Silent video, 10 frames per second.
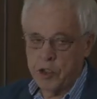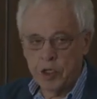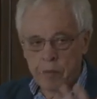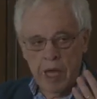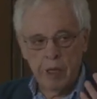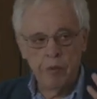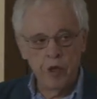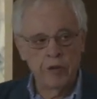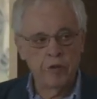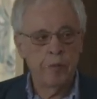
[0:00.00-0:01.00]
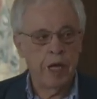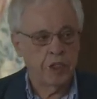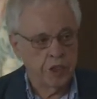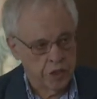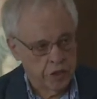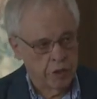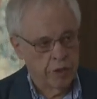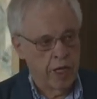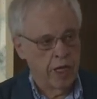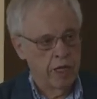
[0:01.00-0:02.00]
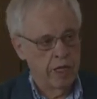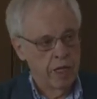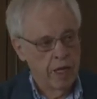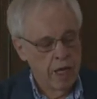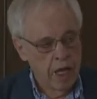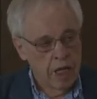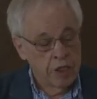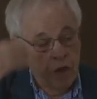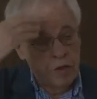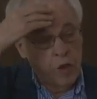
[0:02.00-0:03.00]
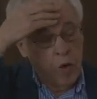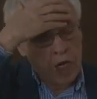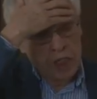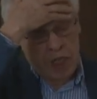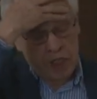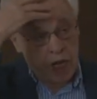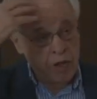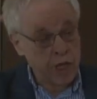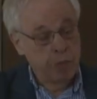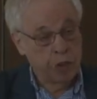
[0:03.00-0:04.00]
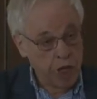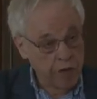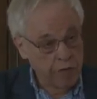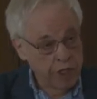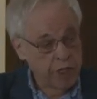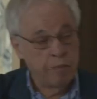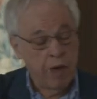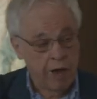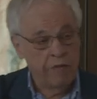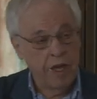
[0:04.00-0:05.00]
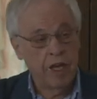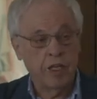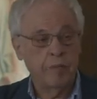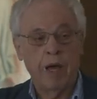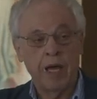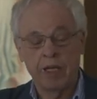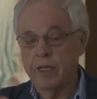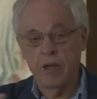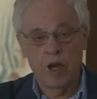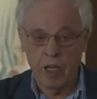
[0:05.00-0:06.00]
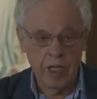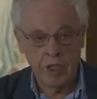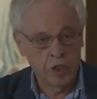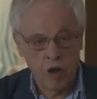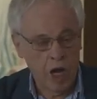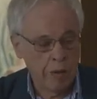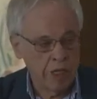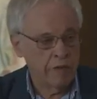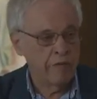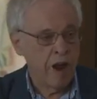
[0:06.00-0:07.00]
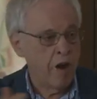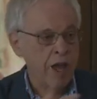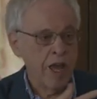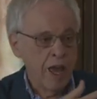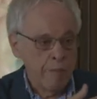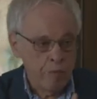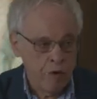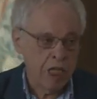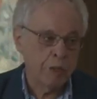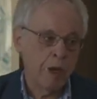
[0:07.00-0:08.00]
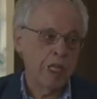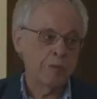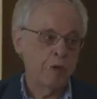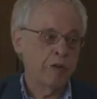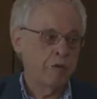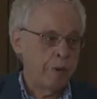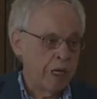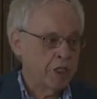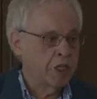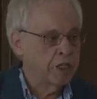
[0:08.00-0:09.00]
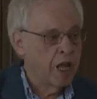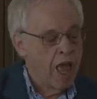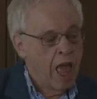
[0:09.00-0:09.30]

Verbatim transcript: You can make beautiful pictures, okay? So the question is, and the observers in my field, my colleague astronomers, are very impressed by these beautiful pictures.